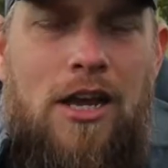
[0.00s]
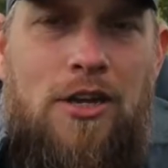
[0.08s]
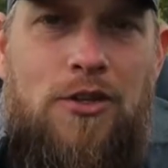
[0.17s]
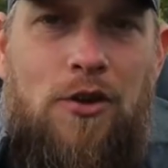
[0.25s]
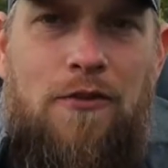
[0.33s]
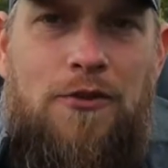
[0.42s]

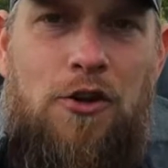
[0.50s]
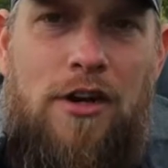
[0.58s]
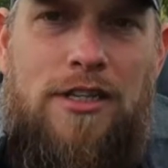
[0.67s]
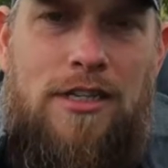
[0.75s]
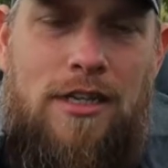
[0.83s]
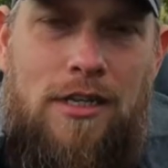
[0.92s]
So I've
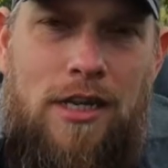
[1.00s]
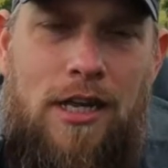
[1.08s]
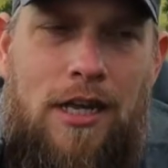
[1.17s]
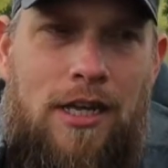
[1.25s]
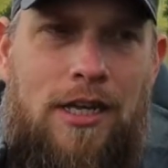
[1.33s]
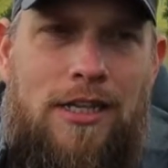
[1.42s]
tried to
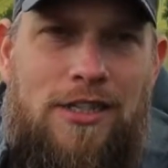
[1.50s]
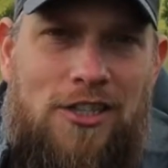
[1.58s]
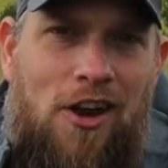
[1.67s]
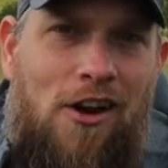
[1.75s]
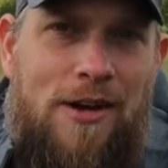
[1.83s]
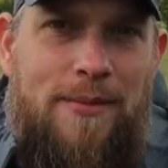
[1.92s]

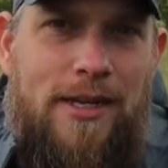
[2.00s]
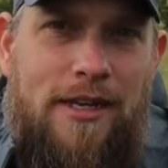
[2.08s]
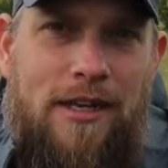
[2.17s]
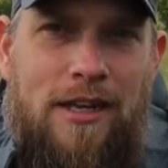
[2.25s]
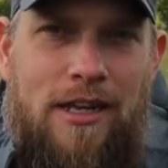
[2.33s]
time it